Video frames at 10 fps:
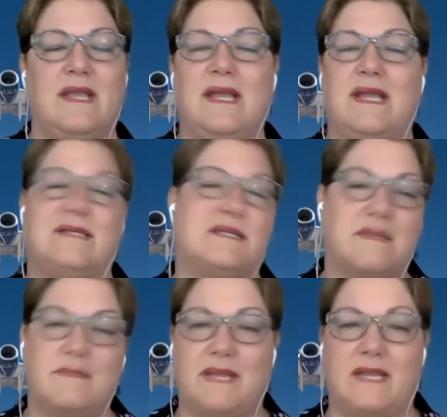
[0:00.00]
It
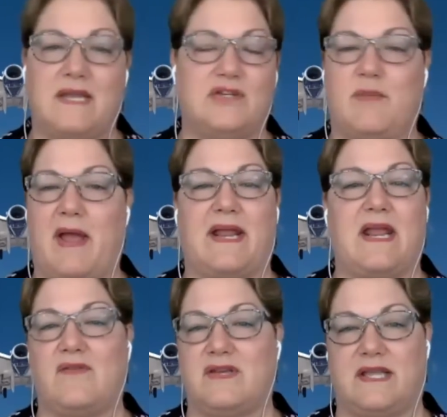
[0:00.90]
doesn't mean you should pack
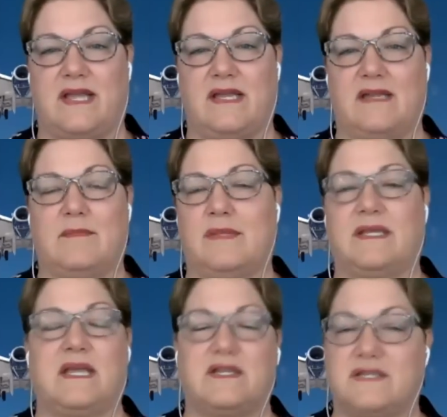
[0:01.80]
everything but
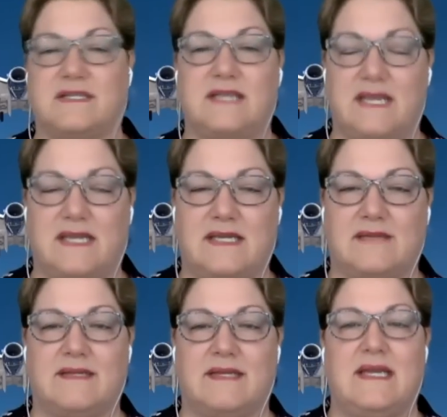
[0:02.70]
the kitchen sink
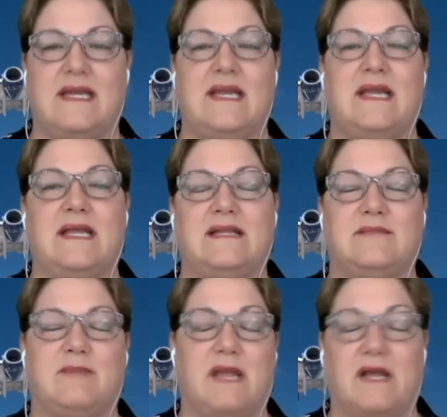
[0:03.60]

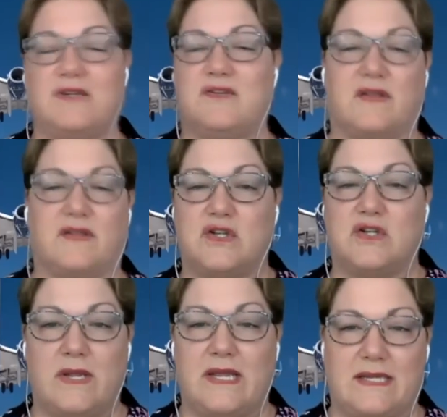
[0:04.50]
in, because you've got the
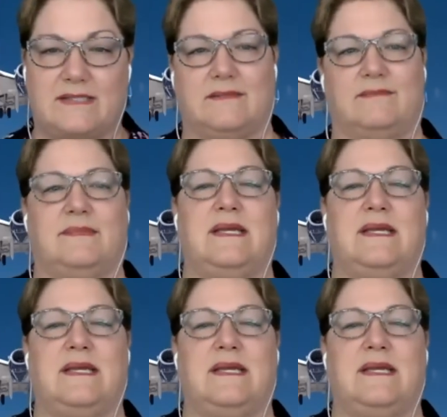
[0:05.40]
two weeks.